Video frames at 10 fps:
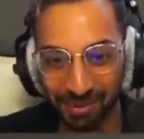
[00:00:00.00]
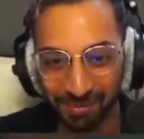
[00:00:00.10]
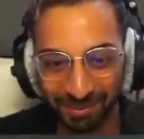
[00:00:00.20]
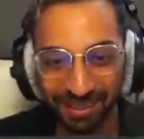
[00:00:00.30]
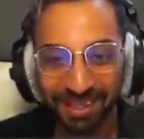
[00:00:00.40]

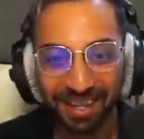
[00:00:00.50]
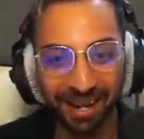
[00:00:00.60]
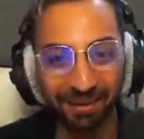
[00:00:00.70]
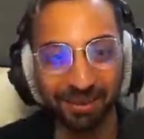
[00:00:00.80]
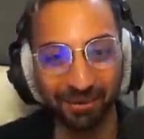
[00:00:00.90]
people,
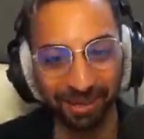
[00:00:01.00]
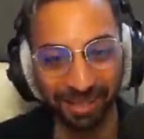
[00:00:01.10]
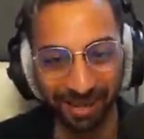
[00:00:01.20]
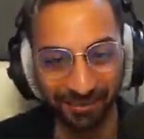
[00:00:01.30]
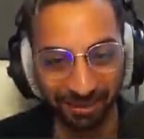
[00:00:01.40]
I'm going in.
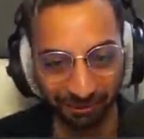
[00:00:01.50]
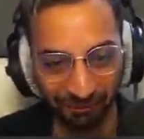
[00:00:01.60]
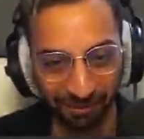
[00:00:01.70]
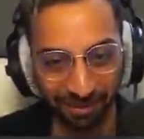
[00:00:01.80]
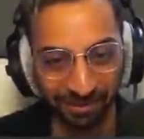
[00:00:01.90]
I don't give a
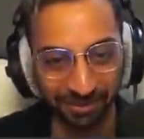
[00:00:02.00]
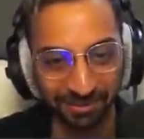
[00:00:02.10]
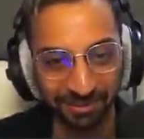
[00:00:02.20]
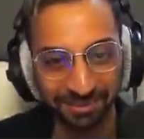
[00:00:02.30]
fuck, dude.